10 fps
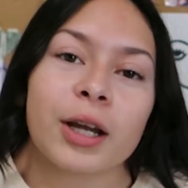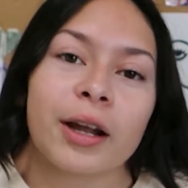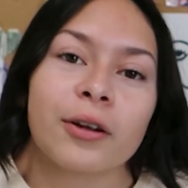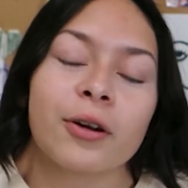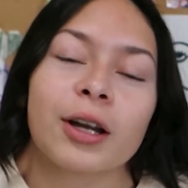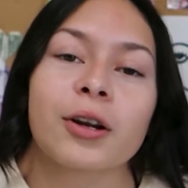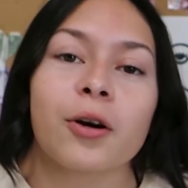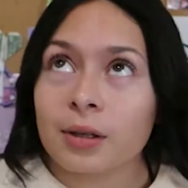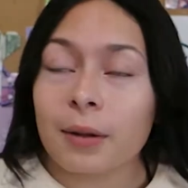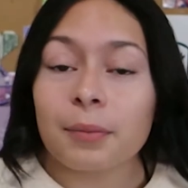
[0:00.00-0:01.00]
channel and
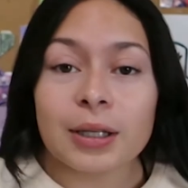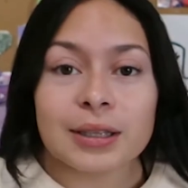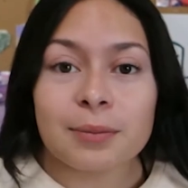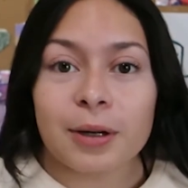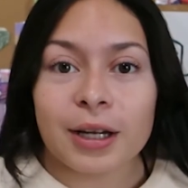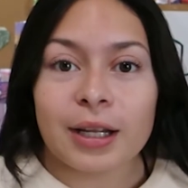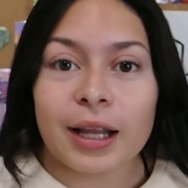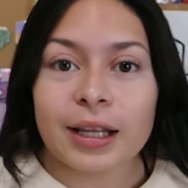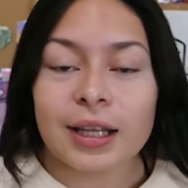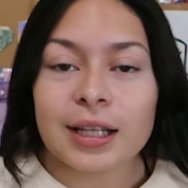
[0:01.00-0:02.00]
go then press the button
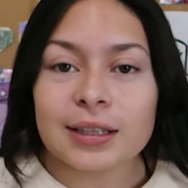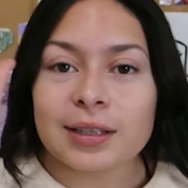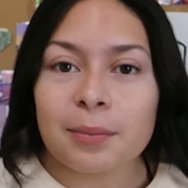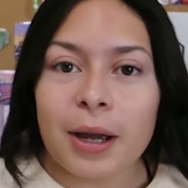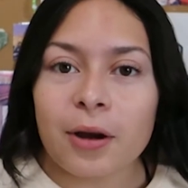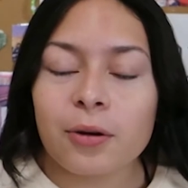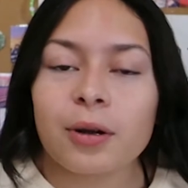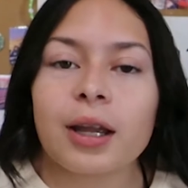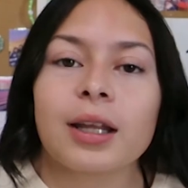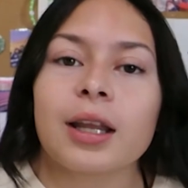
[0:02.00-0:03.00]
like that says
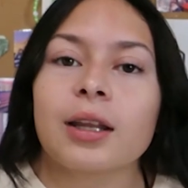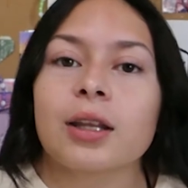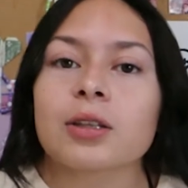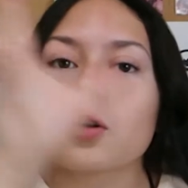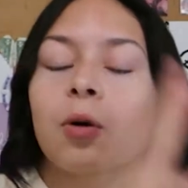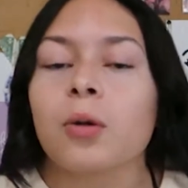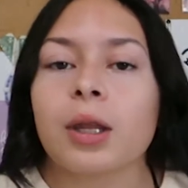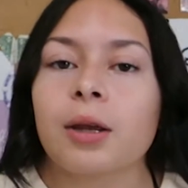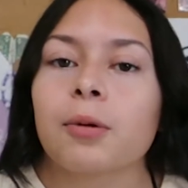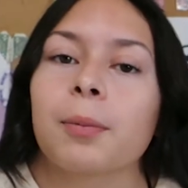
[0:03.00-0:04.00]
about, and then this whole
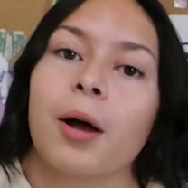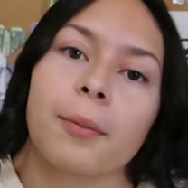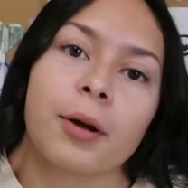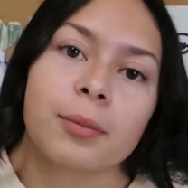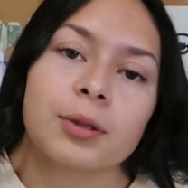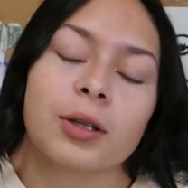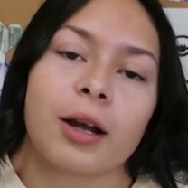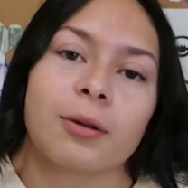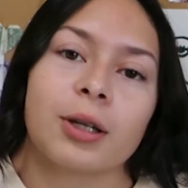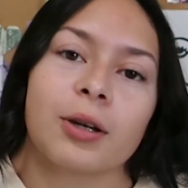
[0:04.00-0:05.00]
thing will pop up so
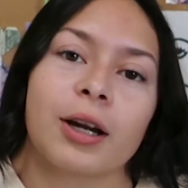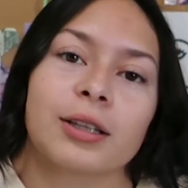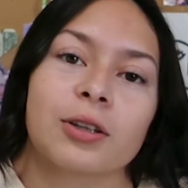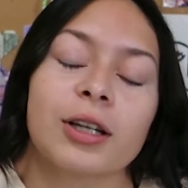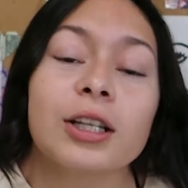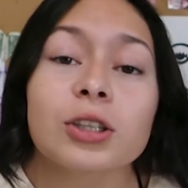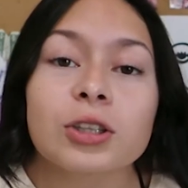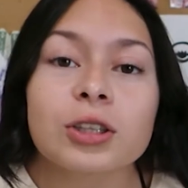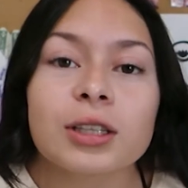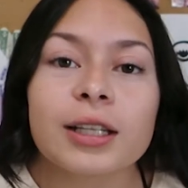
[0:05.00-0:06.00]
that way you guys are
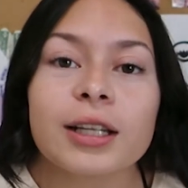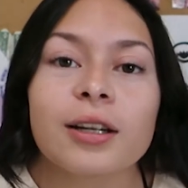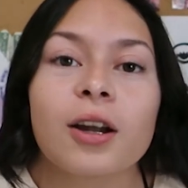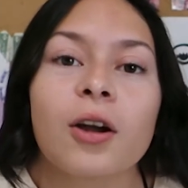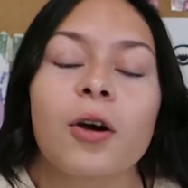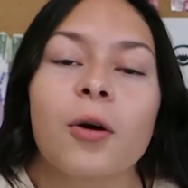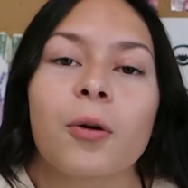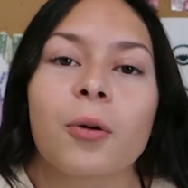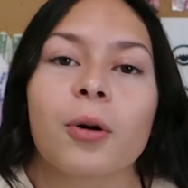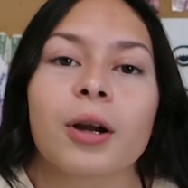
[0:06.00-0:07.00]
interested,
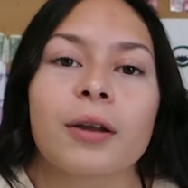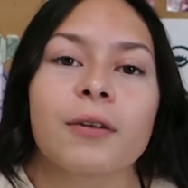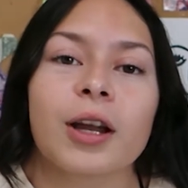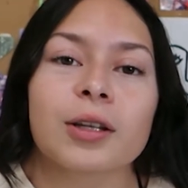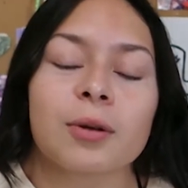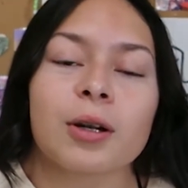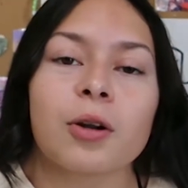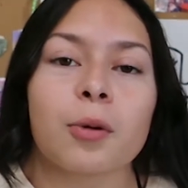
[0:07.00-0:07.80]
or if you guys want to